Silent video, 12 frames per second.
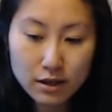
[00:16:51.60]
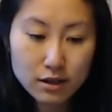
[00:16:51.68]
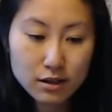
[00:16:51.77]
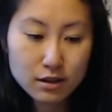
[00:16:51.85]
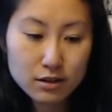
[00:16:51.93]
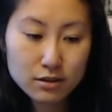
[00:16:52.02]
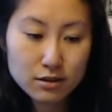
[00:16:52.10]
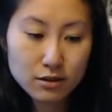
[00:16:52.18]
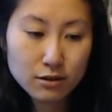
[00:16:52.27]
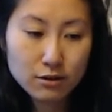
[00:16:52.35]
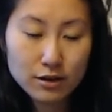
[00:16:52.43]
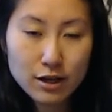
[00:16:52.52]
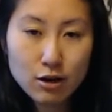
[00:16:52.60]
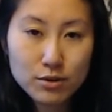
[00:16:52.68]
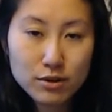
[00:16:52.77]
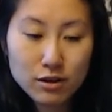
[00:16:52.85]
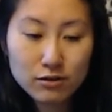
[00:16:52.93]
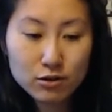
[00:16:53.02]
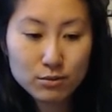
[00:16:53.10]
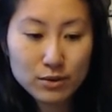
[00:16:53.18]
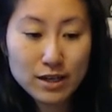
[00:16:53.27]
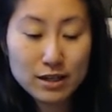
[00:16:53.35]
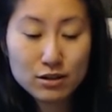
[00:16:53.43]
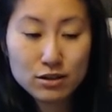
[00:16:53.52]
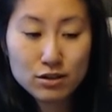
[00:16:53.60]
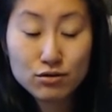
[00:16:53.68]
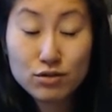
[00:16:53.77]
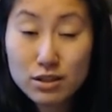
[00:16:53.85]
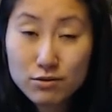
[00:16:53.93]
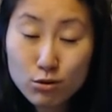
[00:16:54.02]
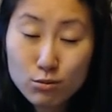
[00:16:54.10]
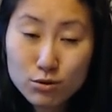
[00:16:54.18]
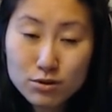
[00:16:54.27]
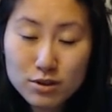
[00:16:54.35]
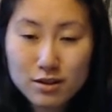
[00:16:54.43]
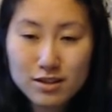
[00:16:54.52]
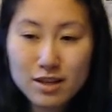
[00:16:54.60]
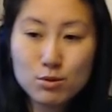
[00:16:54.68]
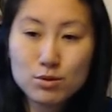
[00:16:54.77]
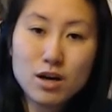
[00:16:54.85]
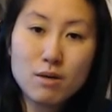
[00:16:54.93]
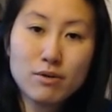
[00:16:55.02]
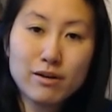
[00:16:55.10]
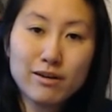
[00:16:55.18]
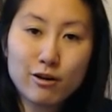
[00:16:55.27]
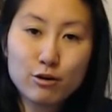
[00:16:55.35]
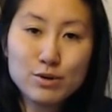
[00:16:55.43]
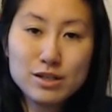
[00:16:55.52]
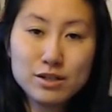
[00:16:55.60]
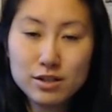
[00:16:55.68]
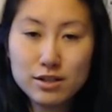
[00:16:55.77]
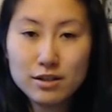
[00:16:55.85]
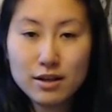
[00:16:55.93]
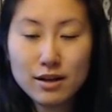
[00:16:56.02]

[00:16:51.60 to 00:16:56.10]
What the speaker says: So that'll be all for my Transformers Tabletop RPG.